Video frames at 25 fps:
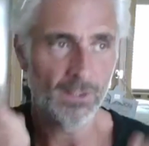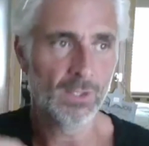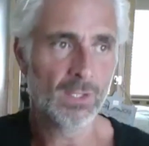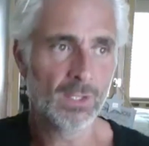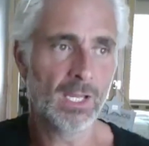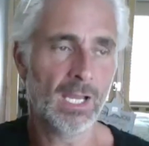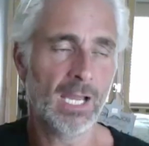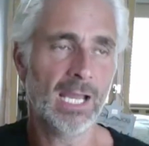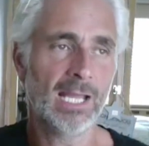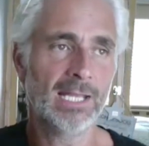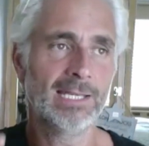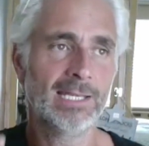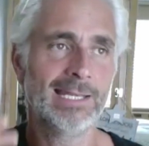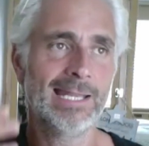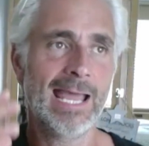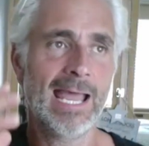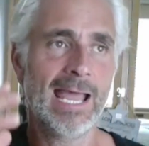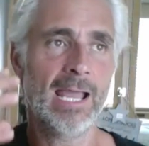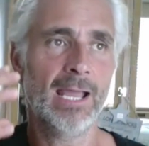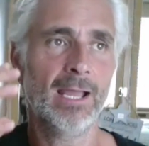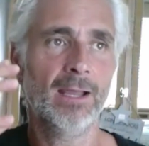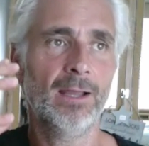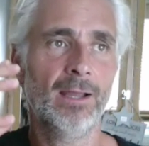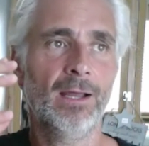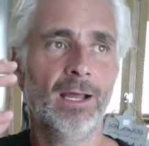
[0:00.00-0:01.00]
and that
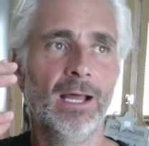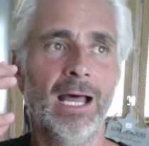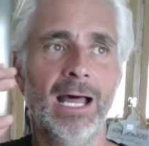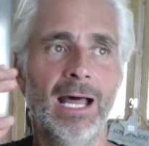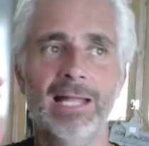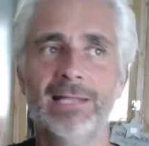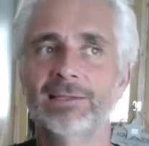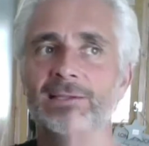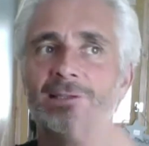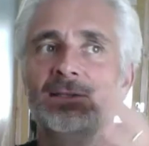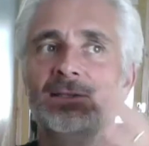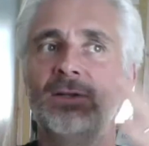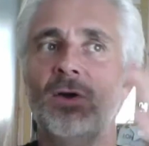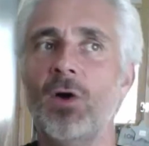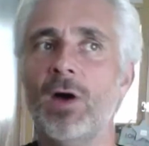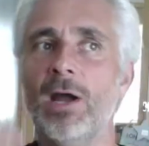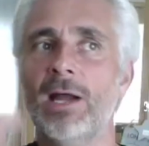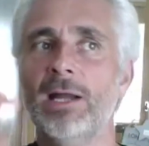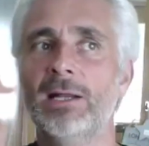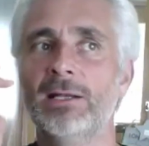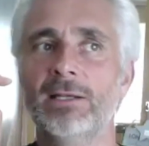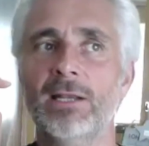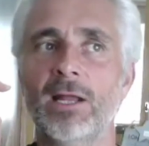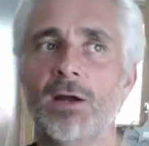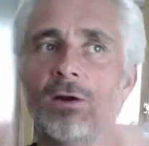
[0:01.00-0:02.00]

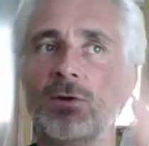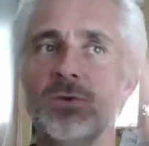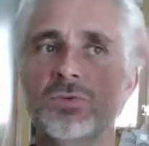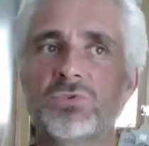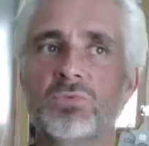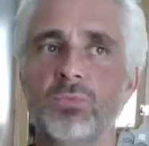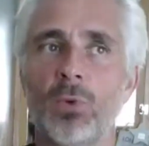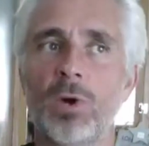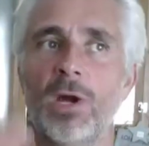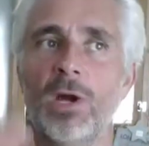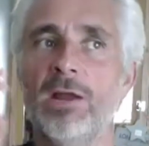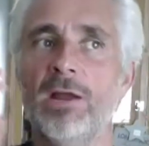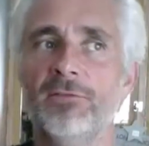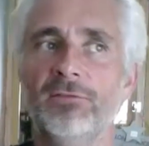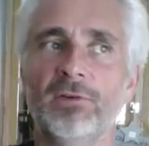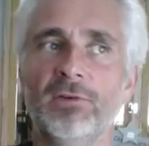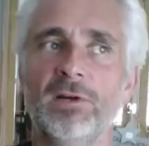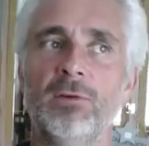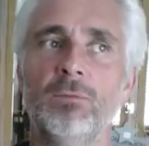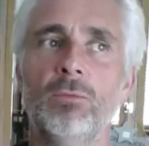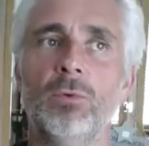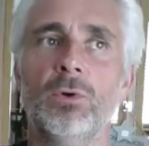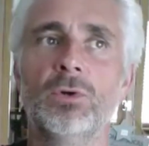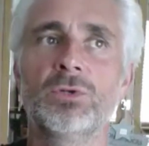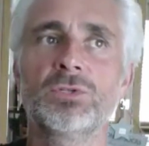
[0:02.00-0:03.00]
undiagnosed whatever
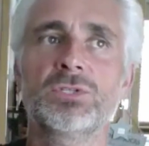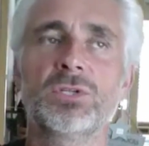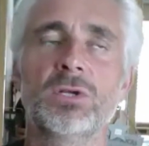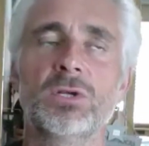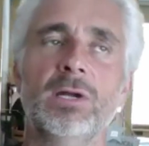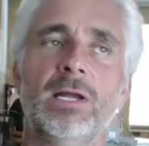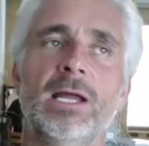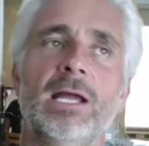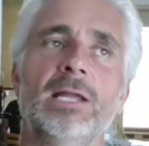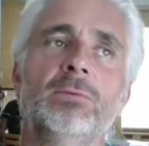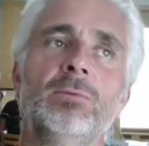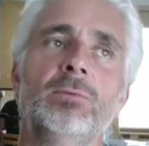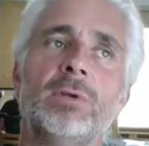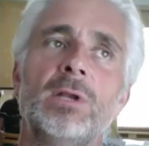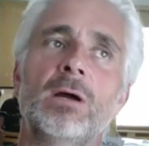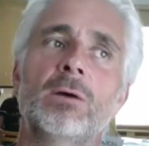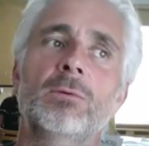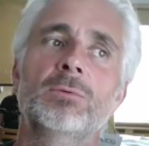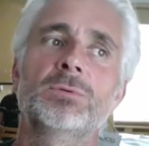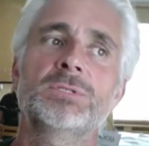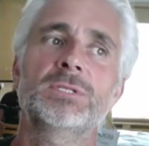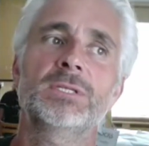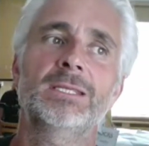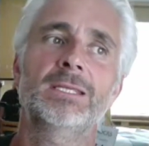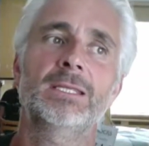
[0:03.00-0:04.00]
it was that I had when I
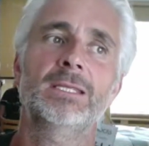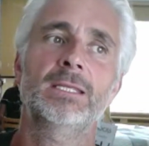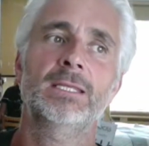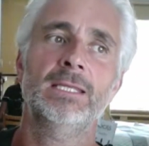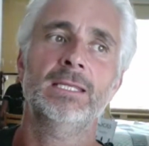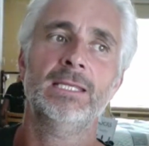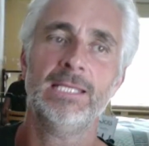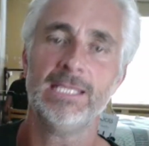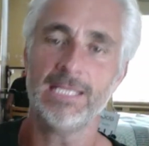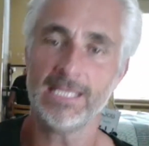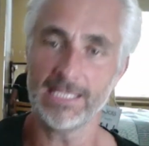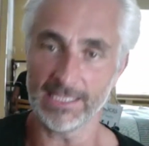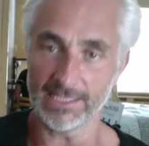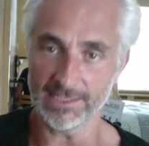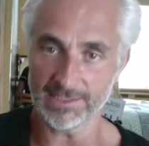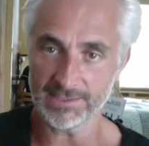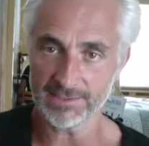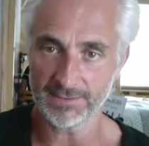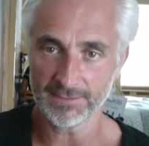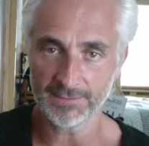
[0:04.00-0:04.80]
was a kid